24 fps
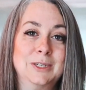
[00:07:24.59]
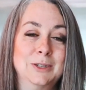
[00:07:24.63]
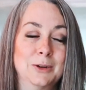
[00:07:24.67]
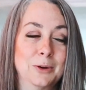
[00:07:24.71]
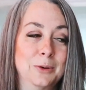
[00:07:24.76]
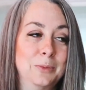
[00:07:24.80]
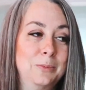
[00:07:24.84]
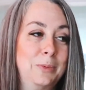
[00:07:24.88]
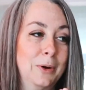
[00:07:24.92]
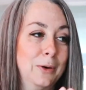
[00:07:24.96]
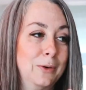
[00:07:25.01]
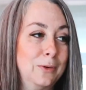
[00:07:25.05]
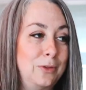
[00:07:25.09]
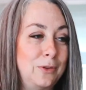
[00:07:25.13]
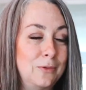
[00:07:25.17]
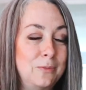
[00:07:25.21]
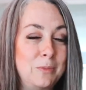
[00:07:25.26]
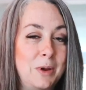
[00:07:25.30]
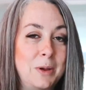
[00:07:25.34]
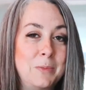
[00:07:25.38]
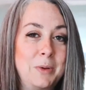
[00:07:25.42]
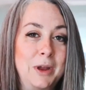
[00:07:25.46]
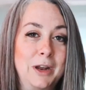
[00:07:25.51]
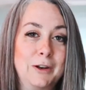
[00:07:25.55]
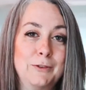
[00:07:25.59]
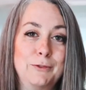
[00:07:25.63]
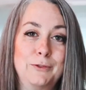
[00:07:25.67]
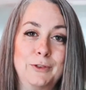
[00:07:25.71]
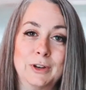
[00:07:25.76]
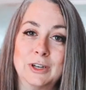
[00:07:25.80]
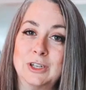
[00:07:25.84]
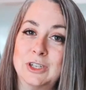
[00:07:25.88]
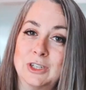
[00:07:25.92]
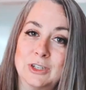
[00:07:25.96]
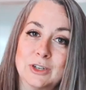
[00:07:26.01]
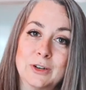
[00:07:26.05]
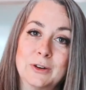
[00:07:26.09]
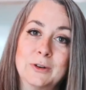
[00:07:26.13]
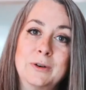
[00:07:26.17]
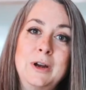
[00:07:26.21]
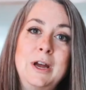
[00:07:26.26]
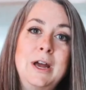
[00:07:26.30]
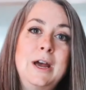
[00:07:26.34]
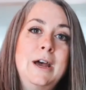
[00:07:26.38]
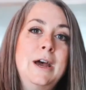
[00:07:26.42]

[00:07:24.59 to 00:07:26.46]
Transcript: do, both of my betta fish do.